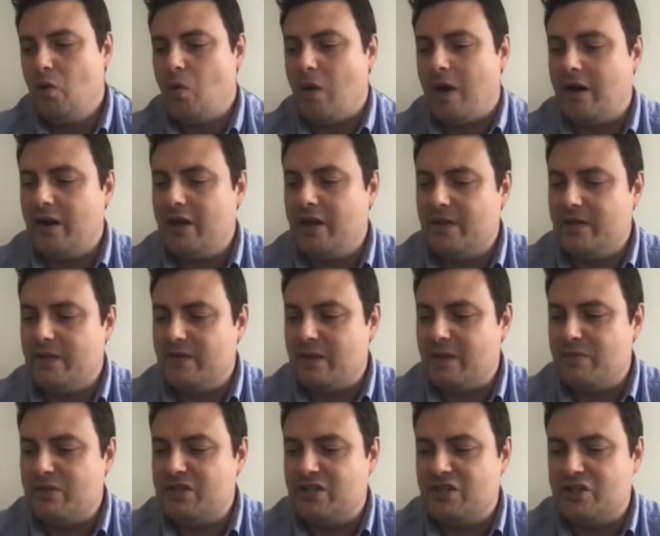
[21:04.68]
are leading
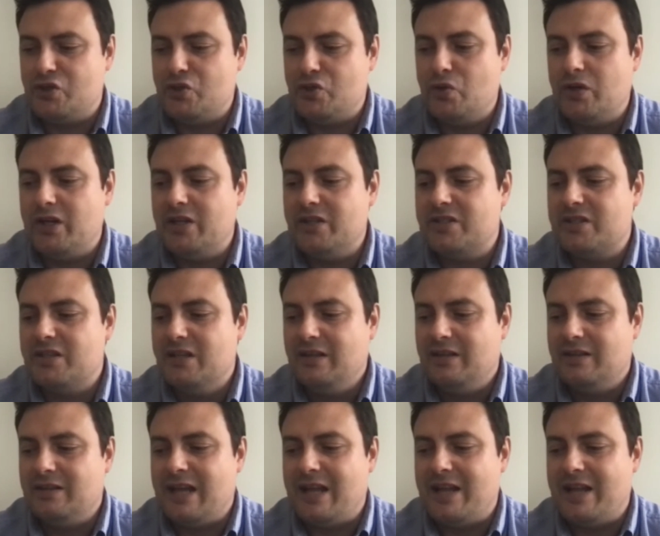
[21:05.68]
the business units,
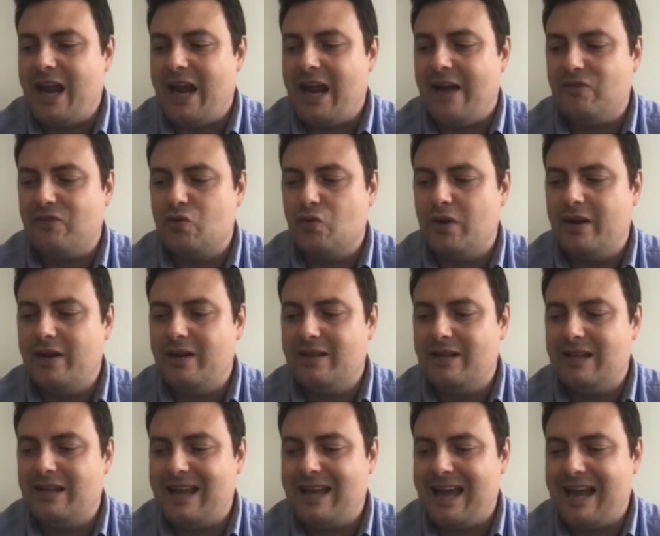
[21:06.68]
that they have to
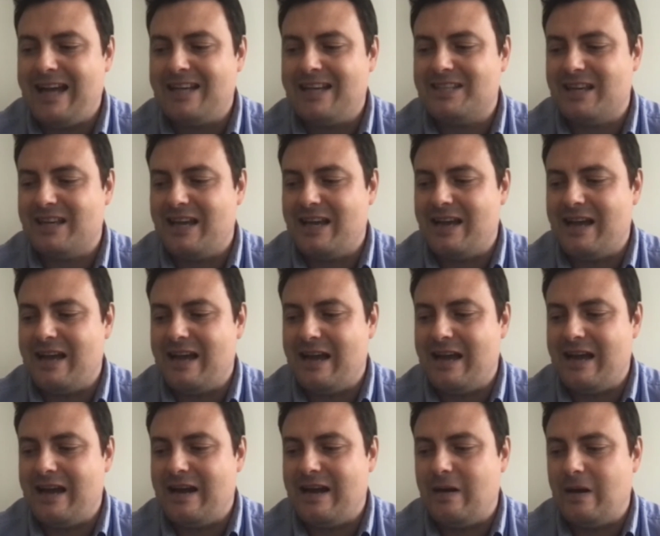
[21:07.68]
have
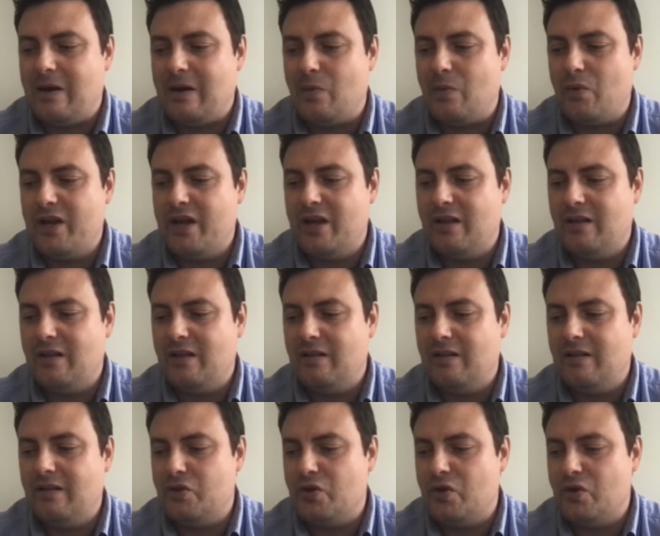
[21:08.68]
a
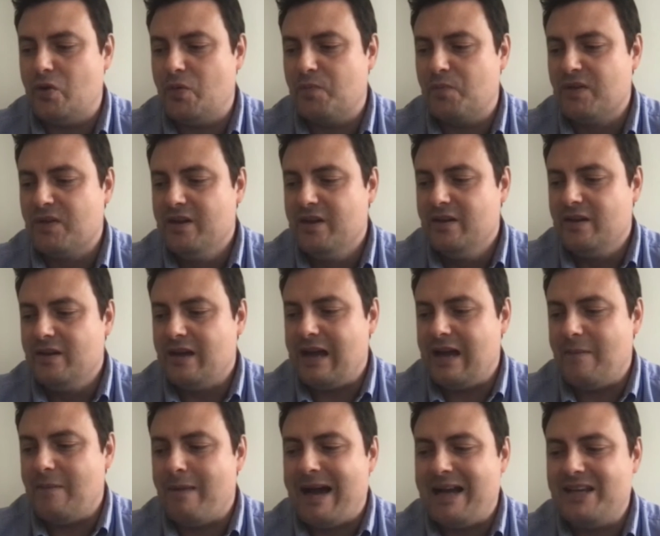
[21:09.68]
real,
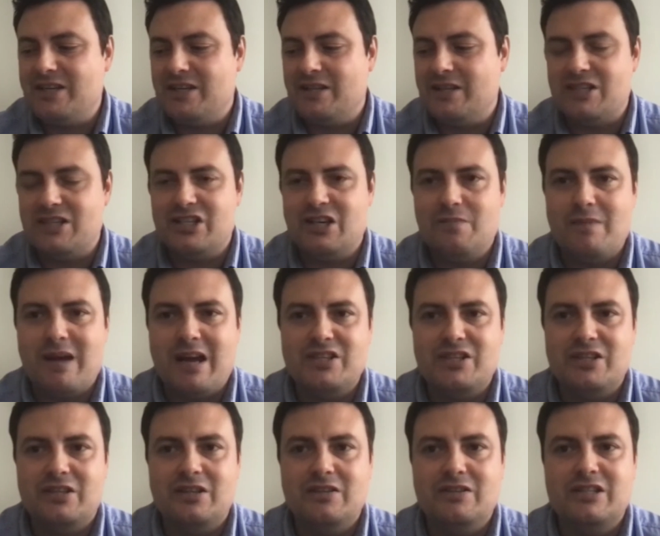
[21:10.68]
a mindset, a time
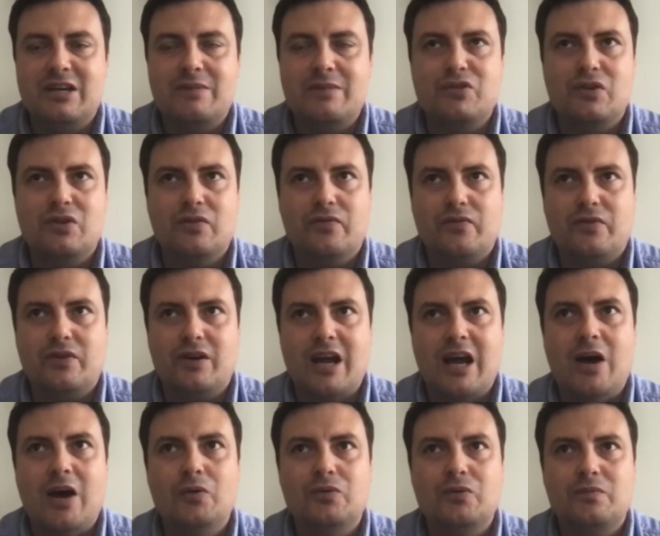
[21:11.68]
mindset in terms of
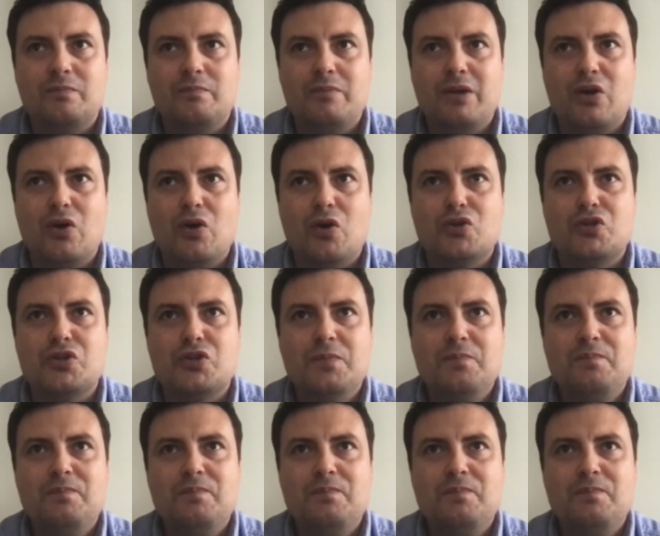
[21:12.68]
cloud, because